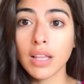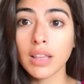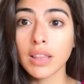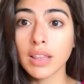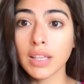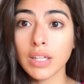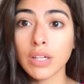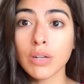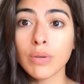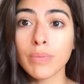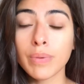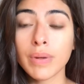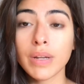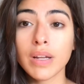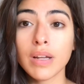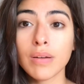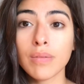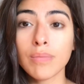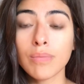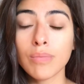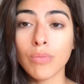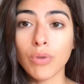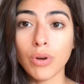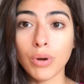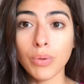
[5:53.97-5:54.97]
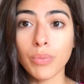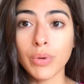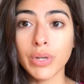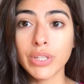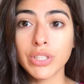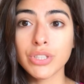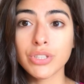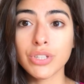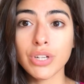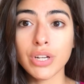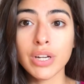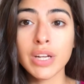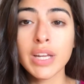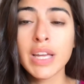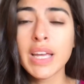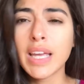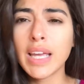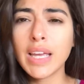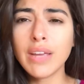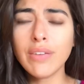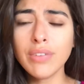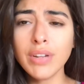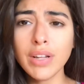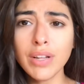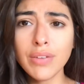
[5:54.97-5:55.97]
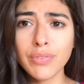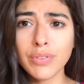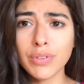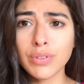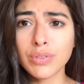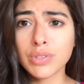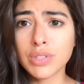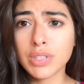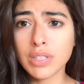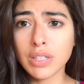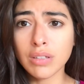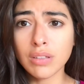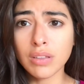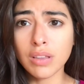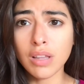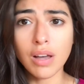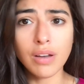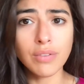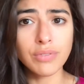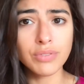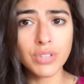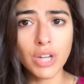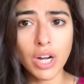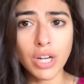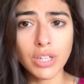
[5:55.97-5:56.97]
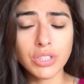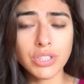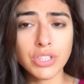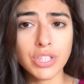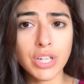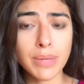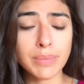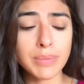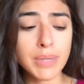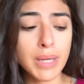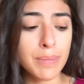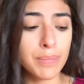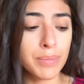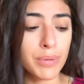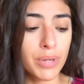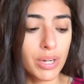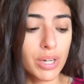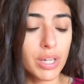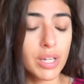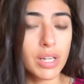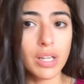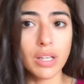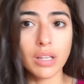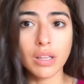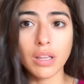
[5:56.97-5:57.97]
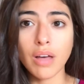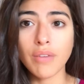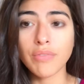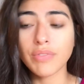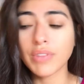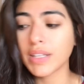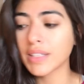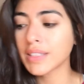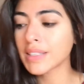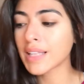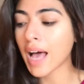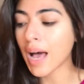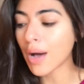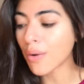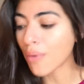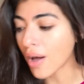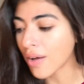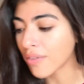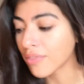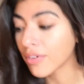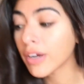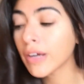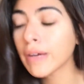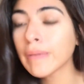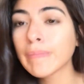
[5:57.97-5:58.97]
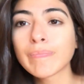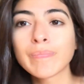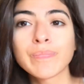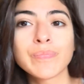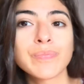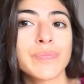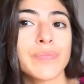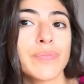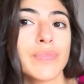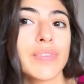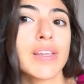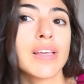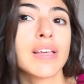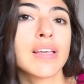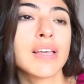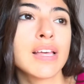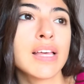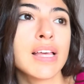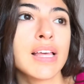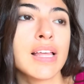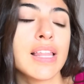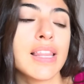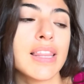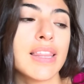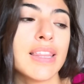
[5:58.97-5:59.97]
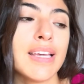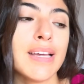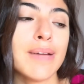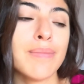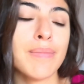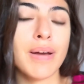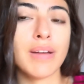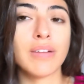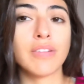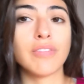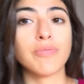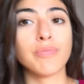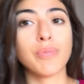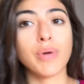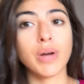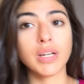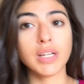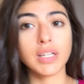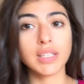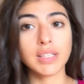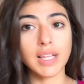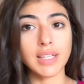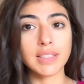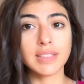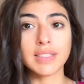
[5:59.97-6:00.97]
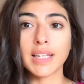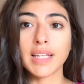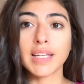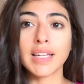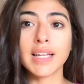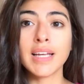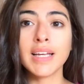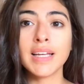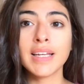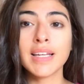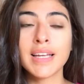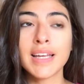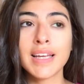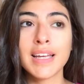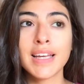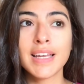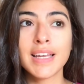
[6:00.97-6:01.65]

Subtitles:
a little bit more moisture. Even if you still love Tarte Shape Tape, you're gonna love this. However, the amount of product that's in it